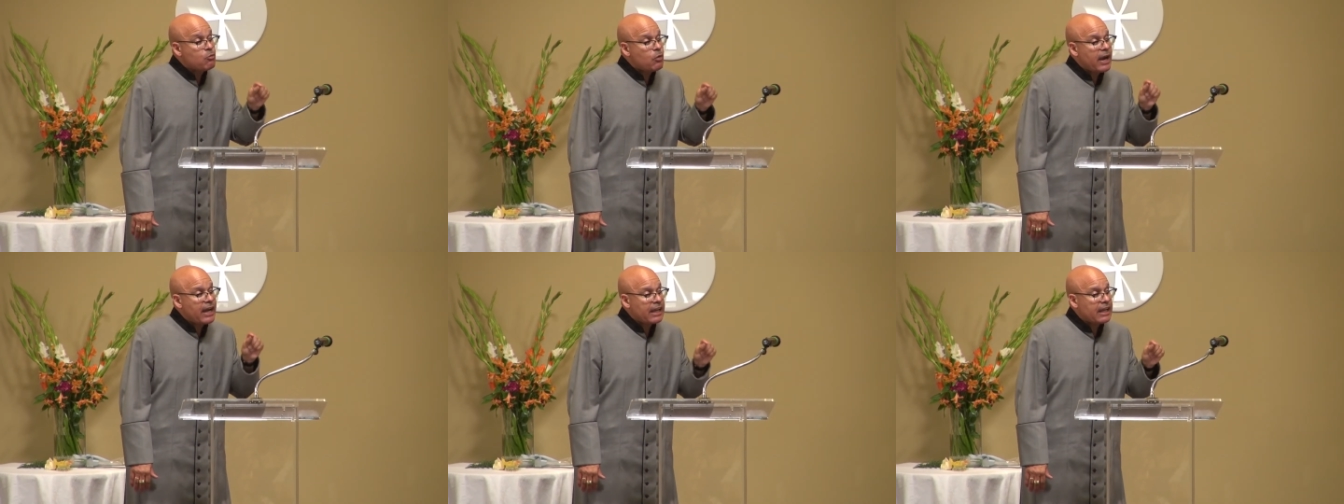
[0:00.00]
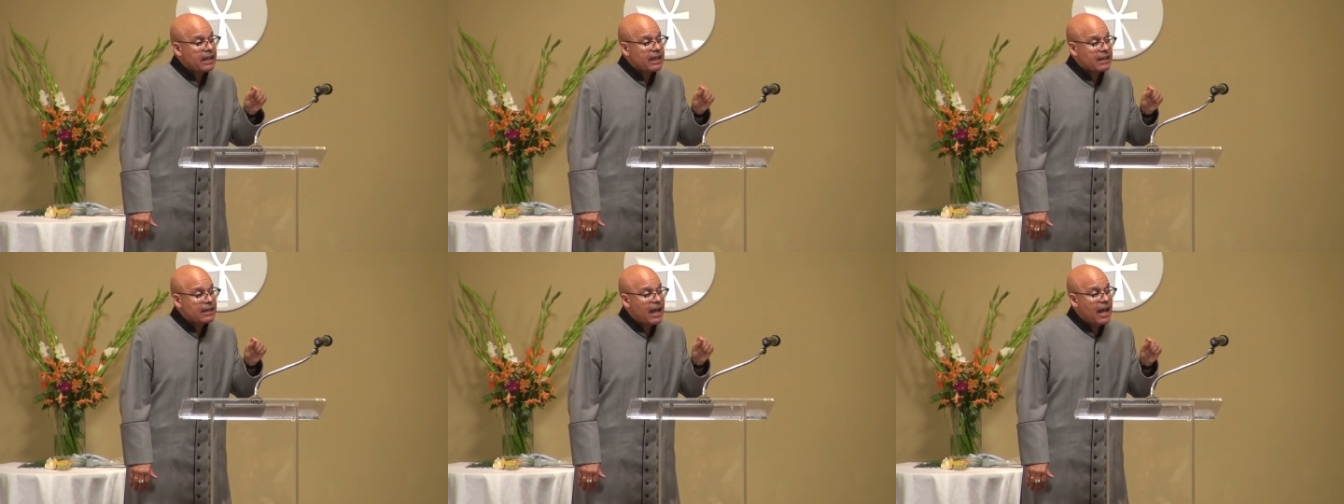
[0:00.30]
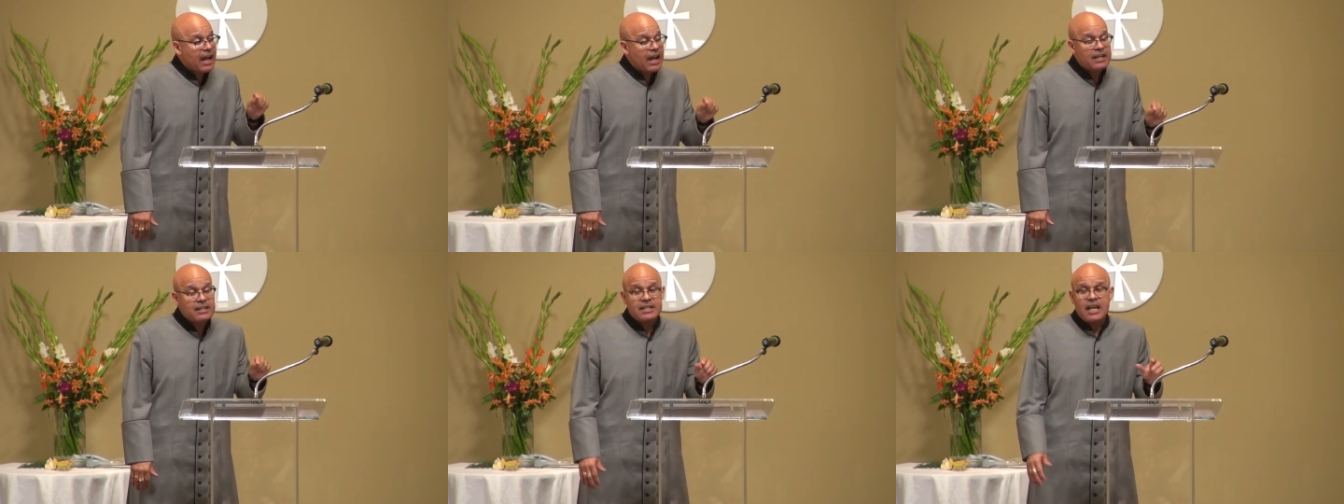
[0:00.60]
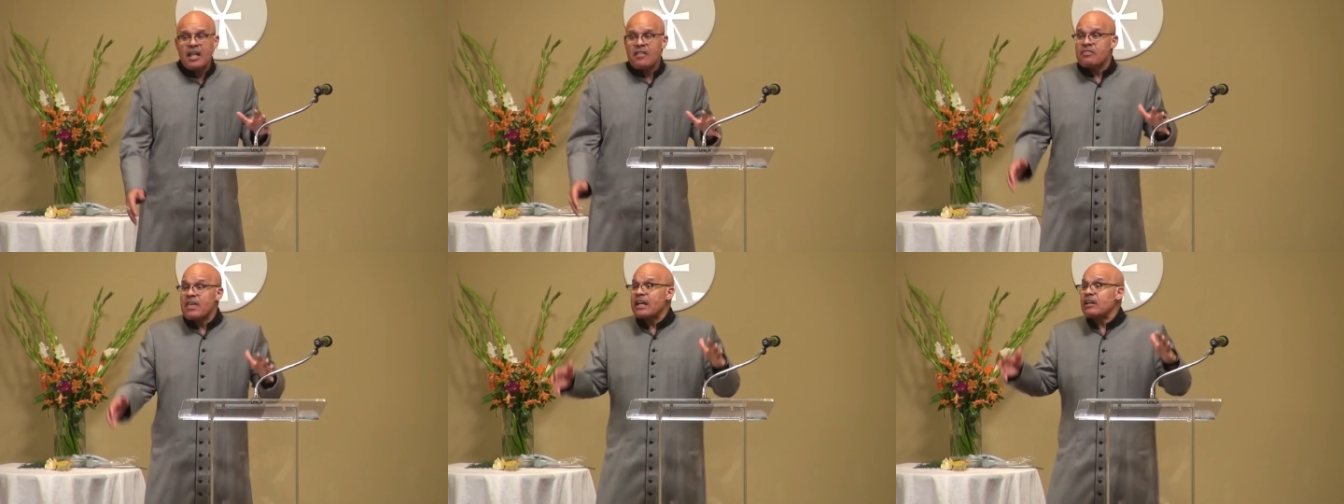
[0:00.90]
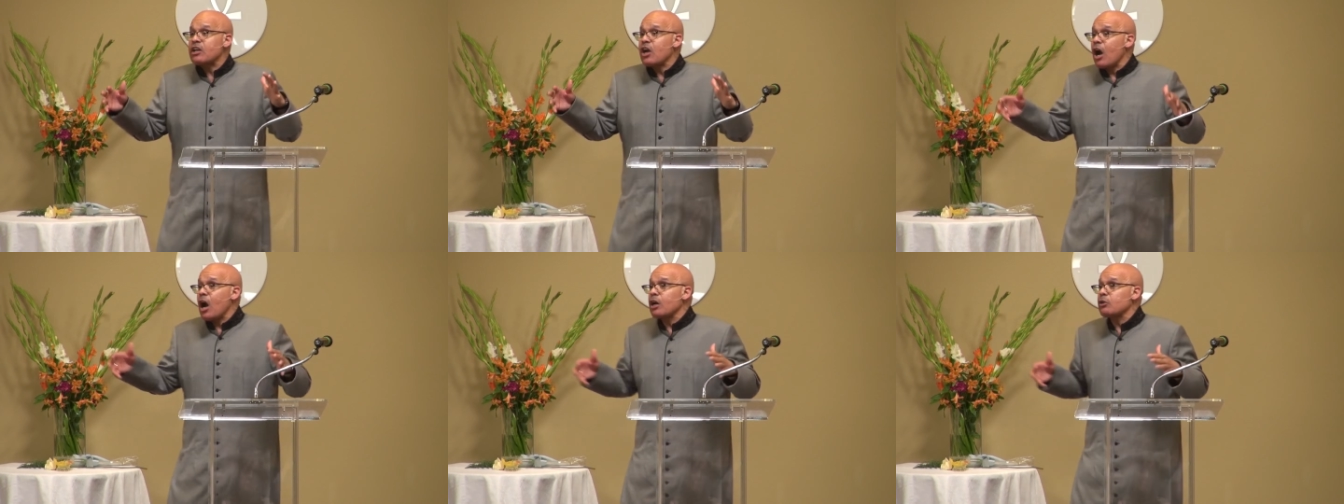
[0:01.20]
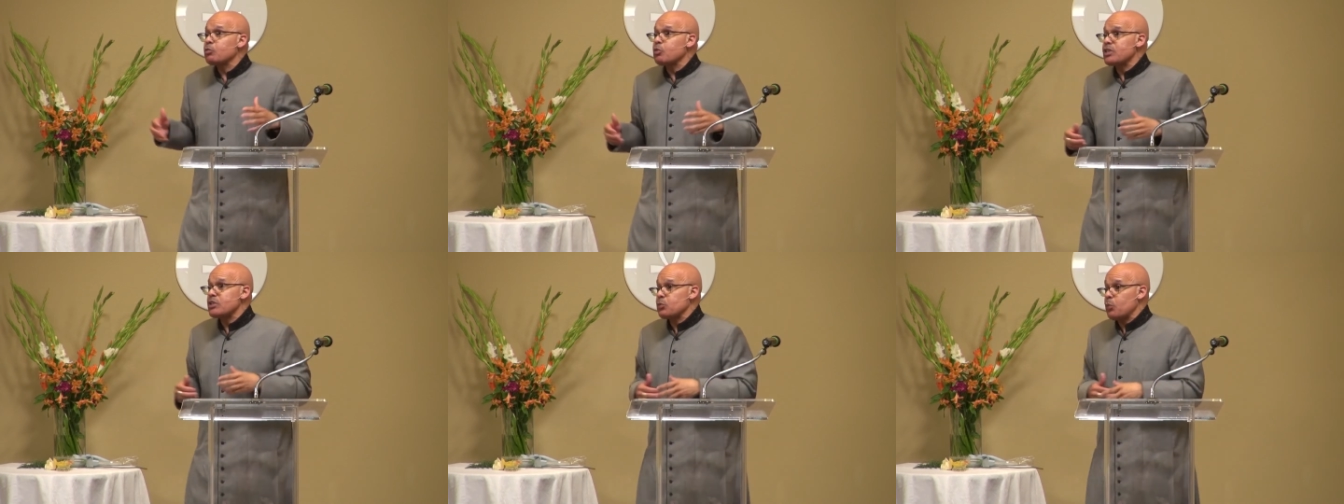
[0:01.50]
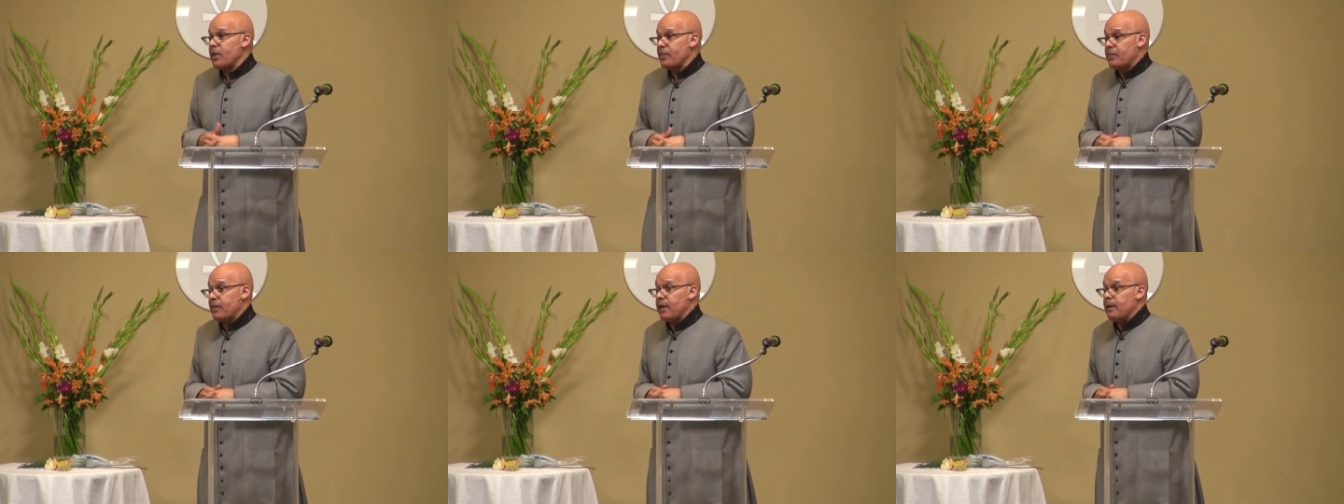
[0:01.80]
recognized that God was
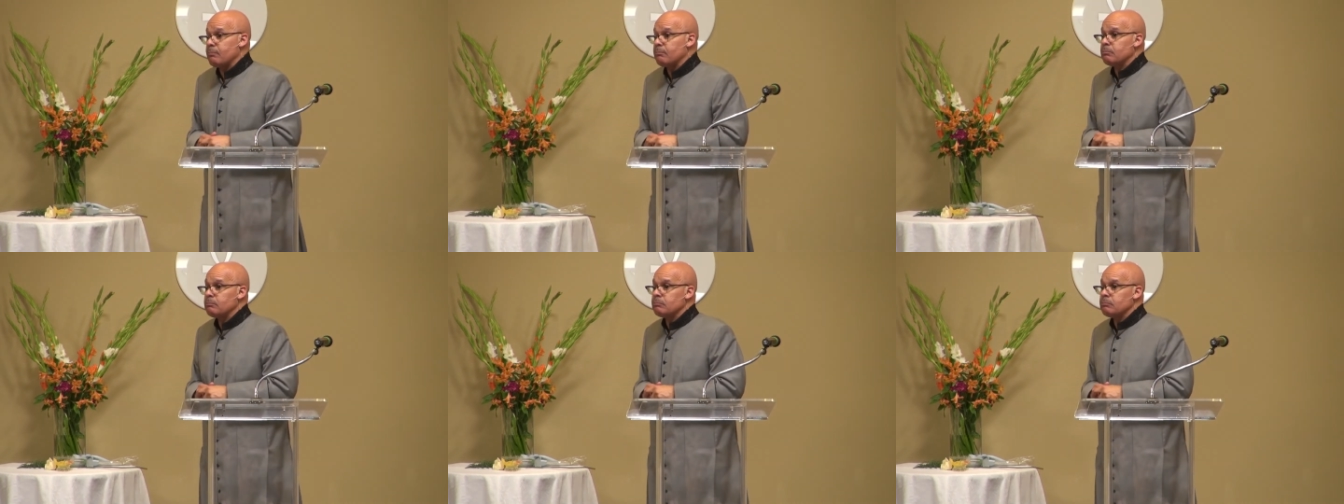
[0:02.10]
with him.